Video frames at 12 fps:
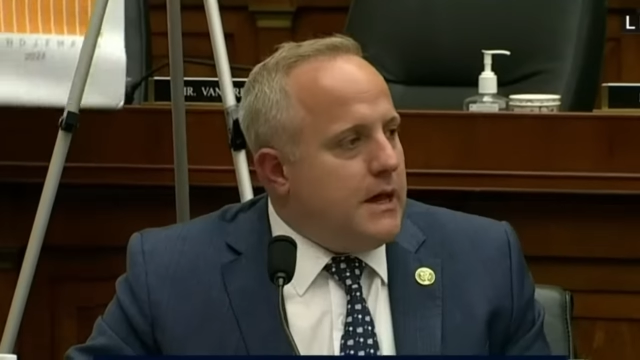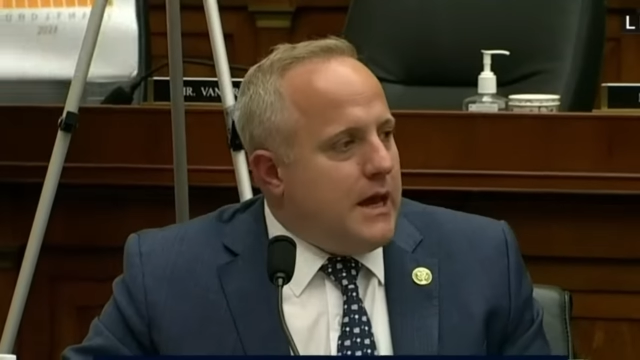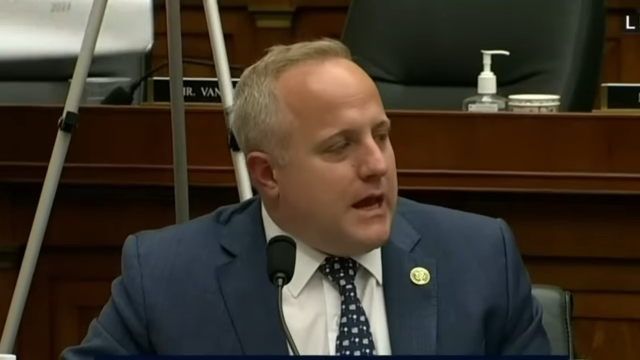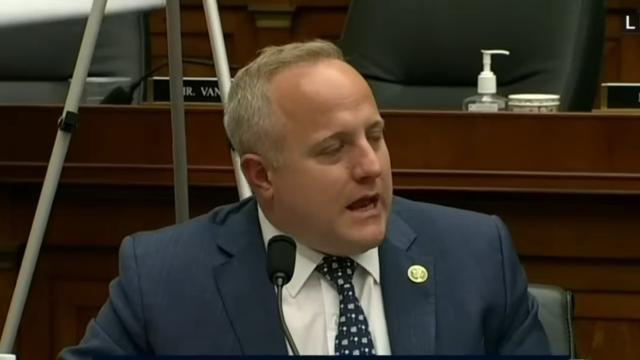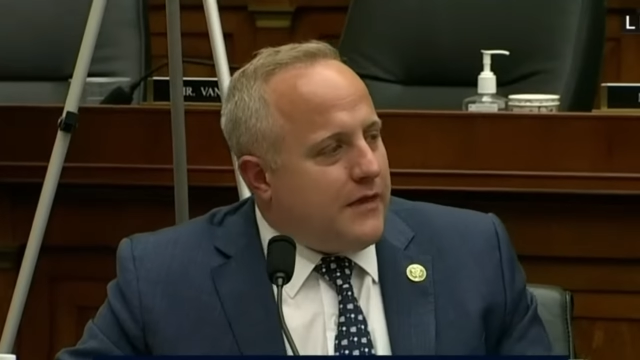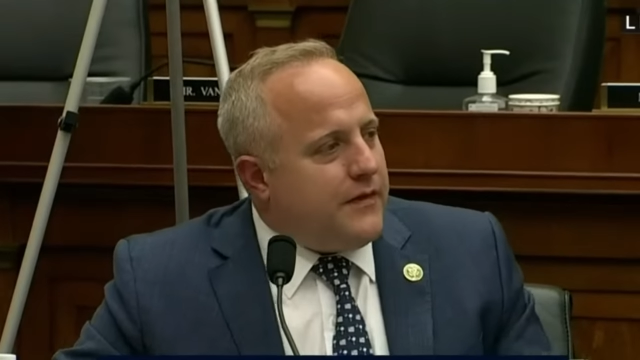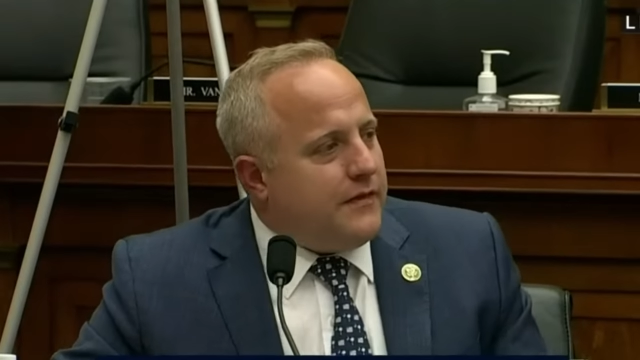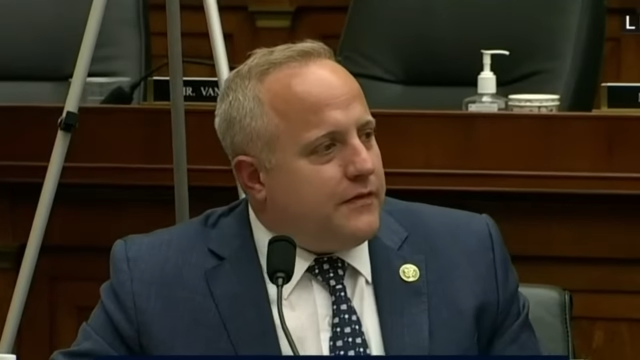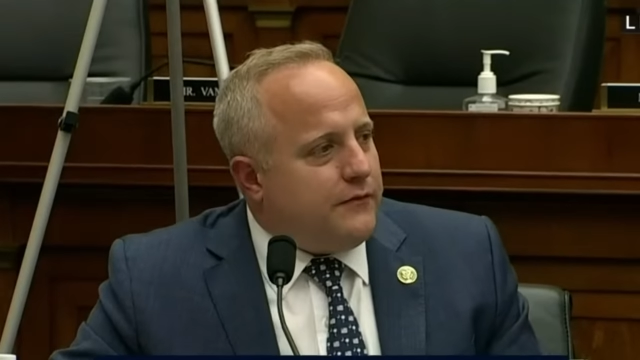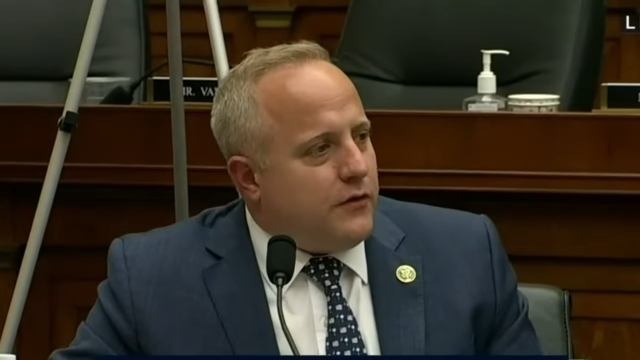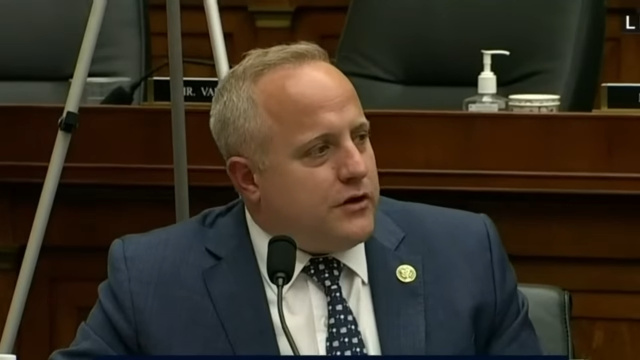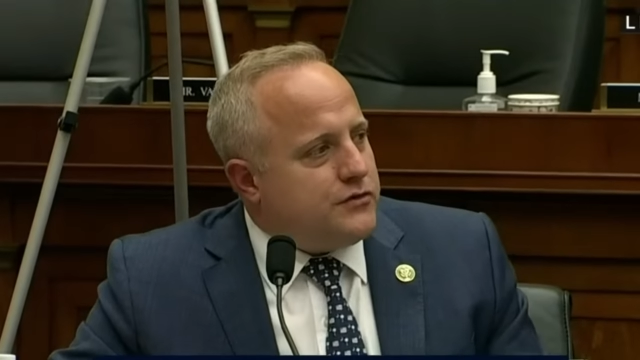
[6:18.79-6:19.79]
And I think the
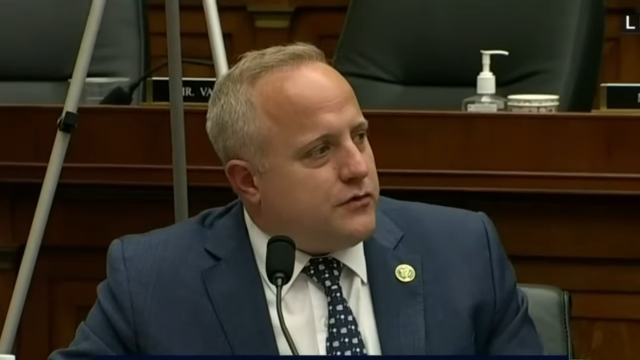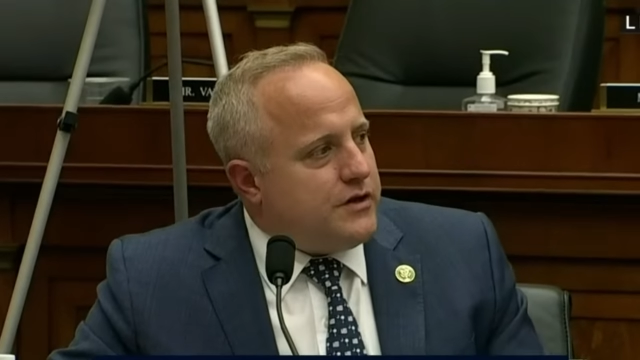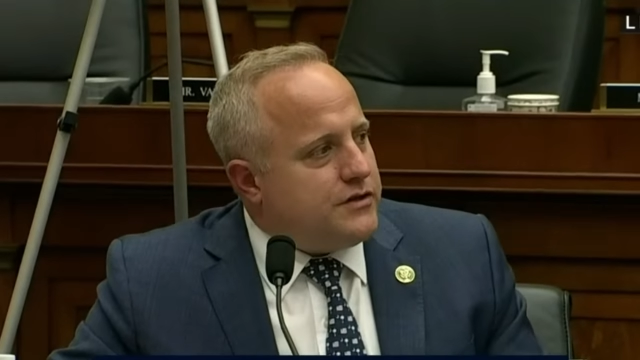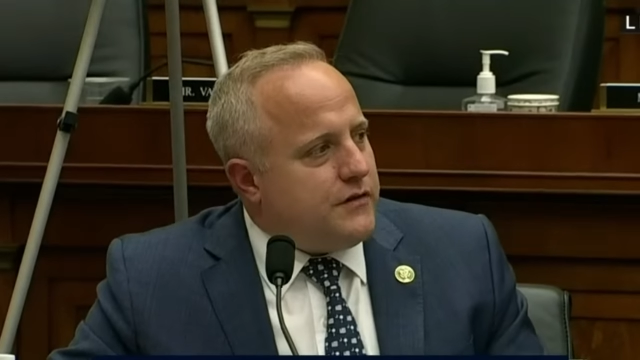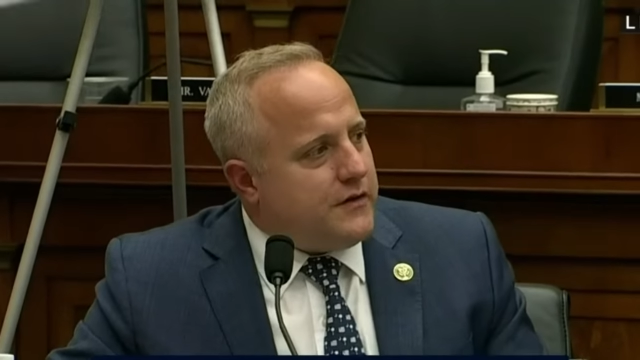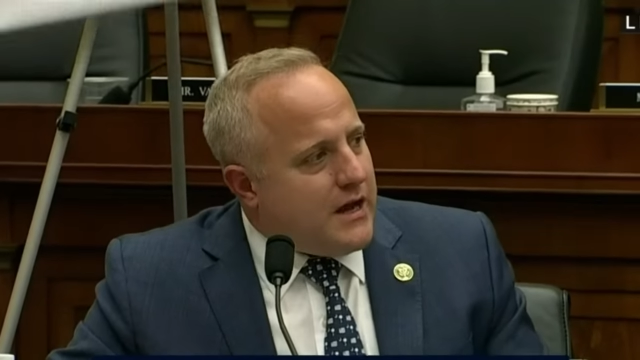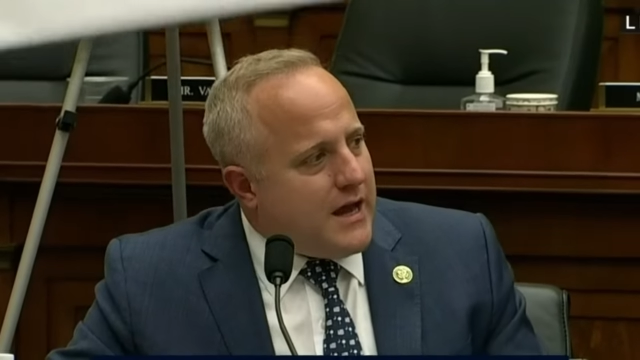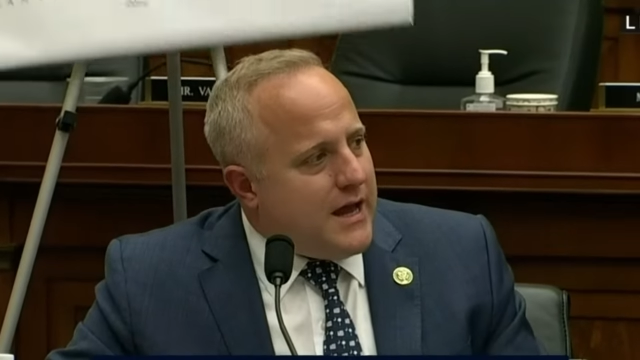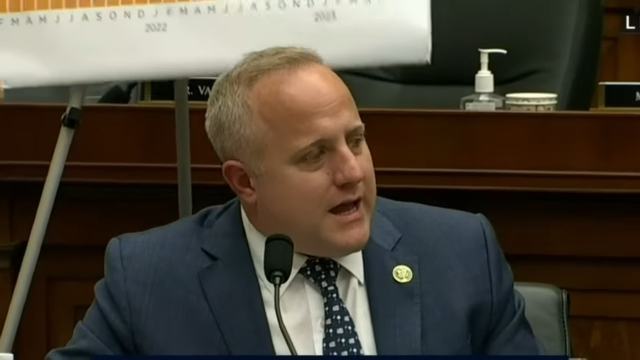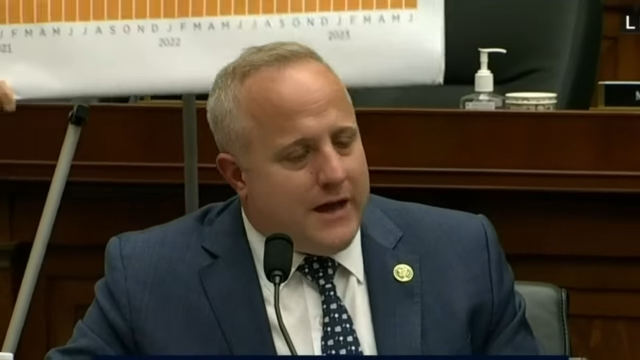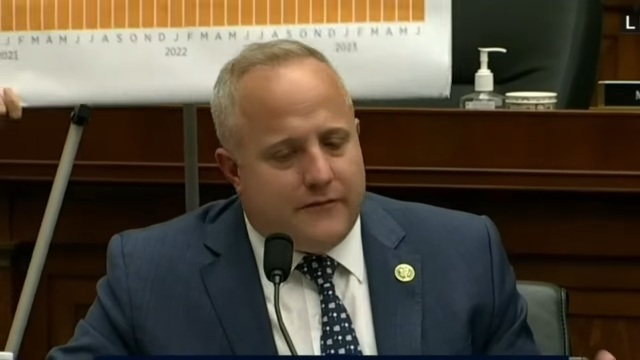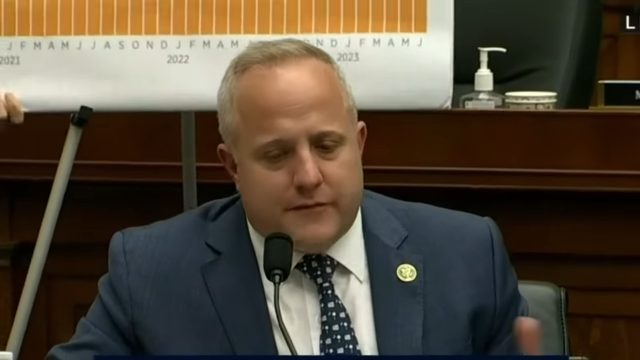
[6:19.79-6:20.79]
frustration that I
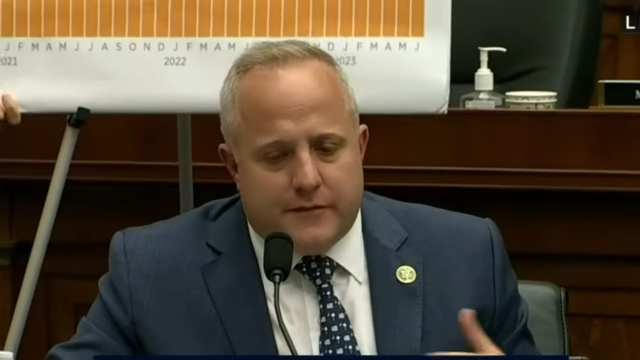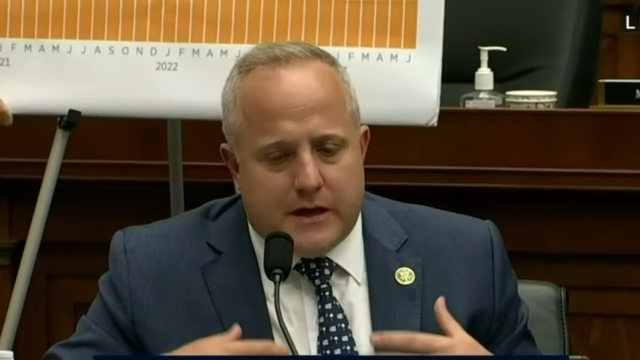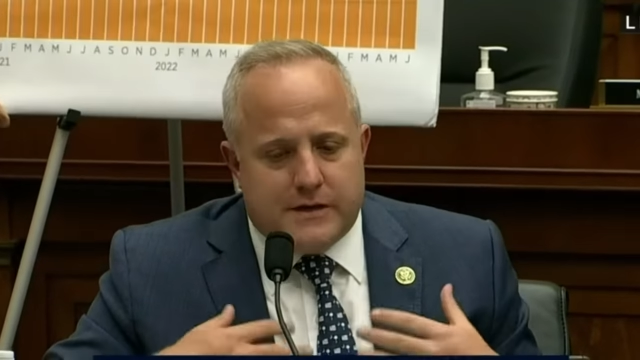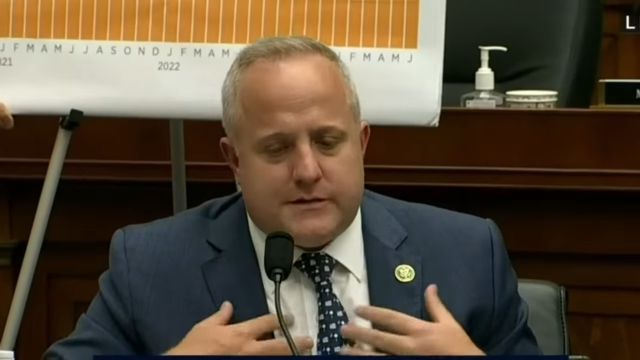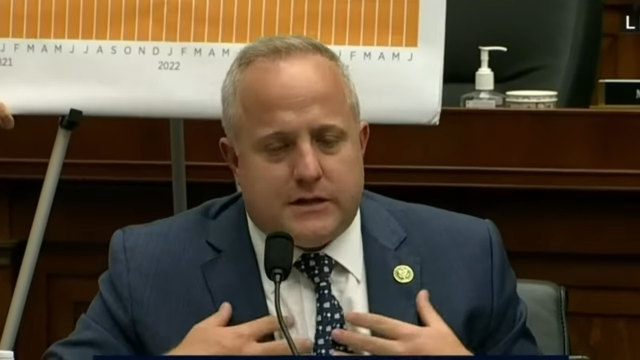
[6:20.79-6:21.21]
have as